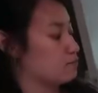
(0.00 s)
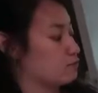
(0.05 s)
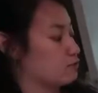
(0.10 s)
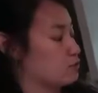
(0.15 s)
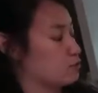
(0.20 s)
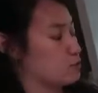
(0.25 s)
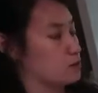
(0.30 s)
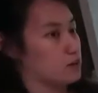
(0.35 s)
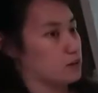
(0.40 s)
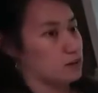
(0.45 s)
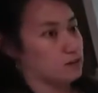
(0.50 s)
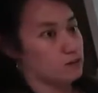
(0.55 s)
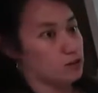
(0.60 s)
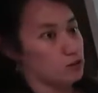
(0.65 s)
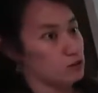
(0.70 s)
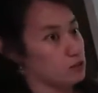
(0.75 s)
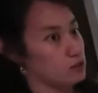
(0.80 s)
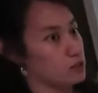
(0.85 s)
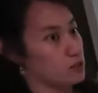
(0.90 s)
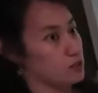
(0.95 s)
more time to
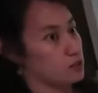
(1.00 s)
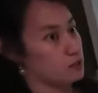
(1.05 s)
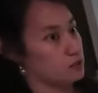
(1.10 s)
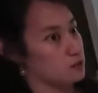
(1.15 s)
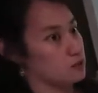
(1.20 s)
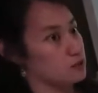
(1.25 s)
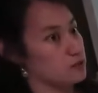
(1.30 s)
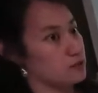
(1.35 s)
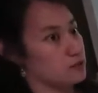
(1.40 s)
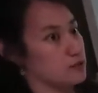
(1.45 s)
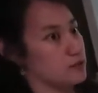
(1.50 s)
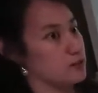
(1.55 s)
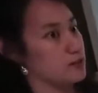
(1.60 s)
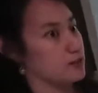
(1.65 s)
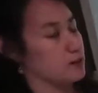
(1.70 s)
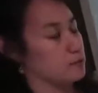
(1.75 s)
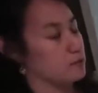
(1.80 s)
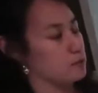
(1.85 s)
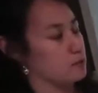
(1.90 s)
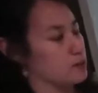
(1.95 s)
contemplate everything,
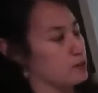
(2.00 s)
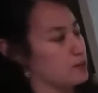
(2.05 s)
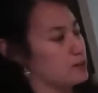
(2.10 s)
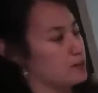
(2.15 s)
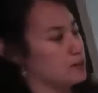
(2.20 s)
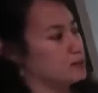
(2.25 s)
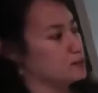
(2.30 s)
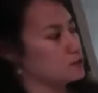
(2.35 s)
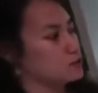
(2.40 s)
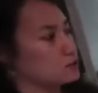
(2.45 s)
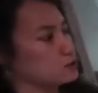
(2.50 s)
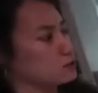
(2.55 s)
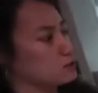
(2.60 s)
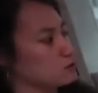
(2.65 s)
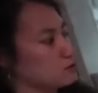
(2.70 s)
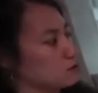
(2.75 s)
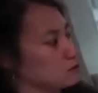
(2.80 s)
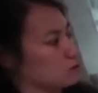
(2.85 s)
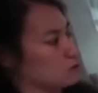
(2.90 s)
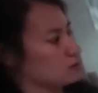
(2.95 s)
but right
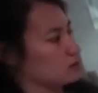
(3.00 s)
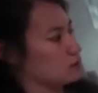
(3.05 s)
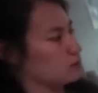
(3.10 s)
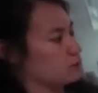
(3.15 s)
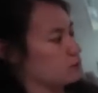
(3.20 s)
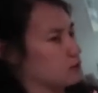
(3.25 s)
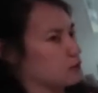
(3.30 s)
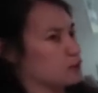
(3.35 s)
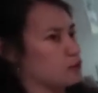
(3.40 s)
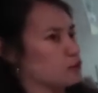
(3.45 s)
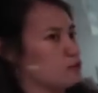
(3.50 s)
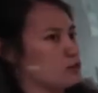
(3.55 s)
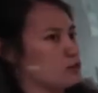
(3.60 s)
now I'm